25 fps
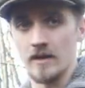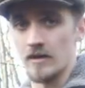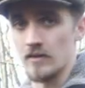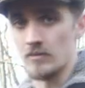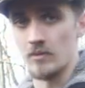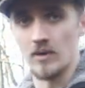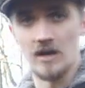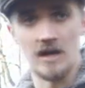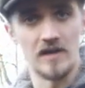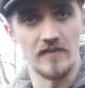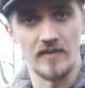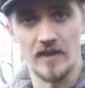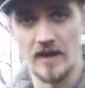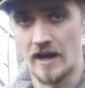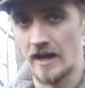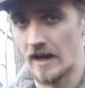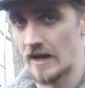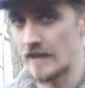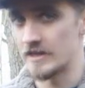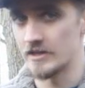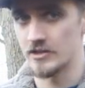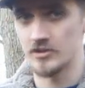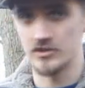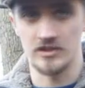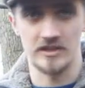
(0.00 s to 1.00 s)
or whatever,
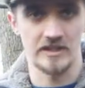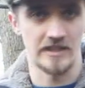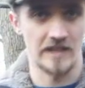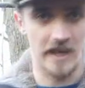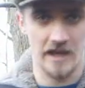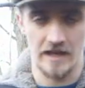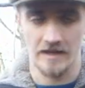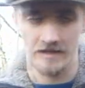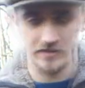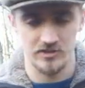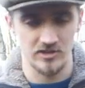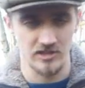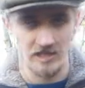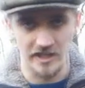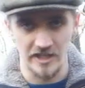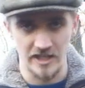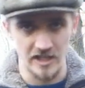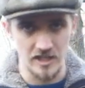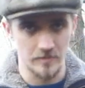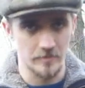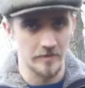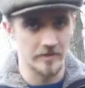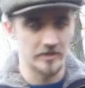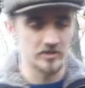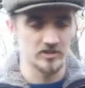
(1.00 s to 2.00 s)
and it doesn't
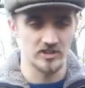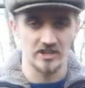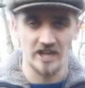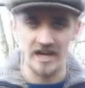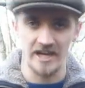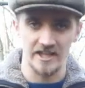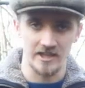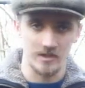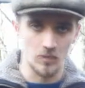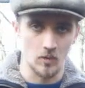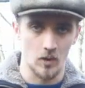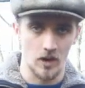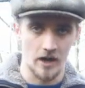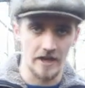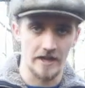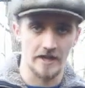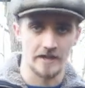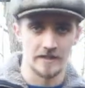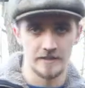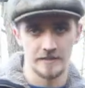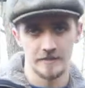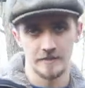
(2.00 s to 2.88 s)
hinder me, it doesn't get in the way.